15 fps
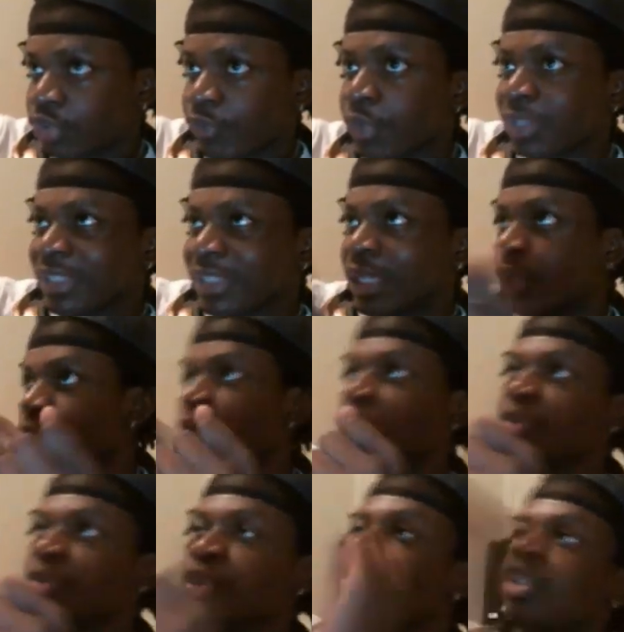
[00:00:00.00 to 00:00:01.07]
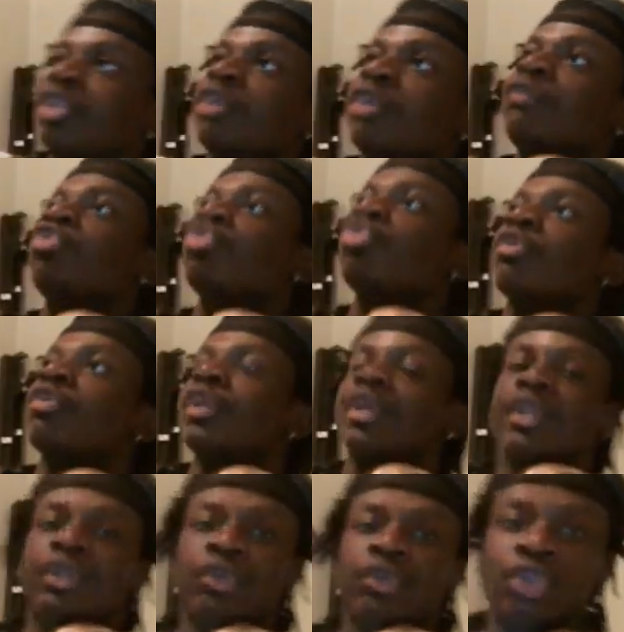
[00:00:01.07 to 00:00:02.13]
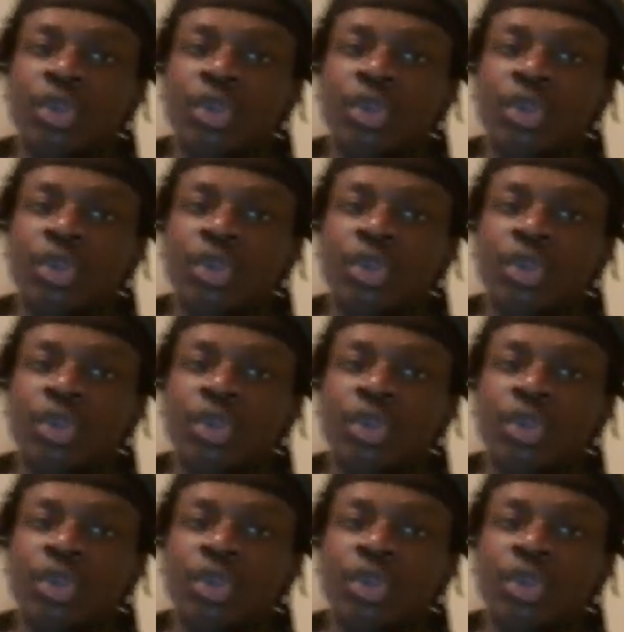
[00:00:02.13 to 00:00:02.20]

Your focus is like a rope. So you see your future over there, and then you